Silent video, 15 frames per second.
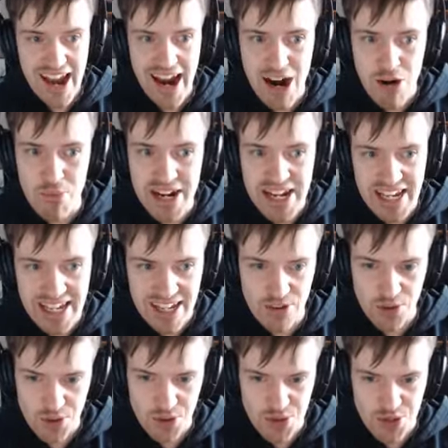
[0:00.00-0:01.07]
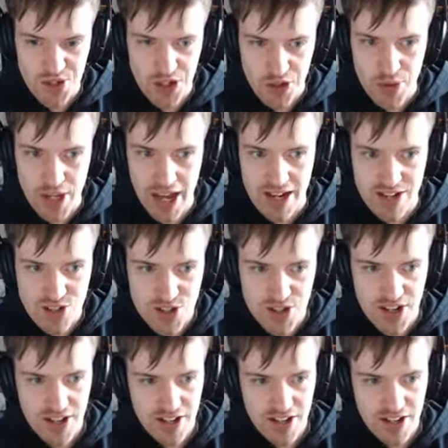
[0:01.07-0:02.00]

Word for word: how many kills you get.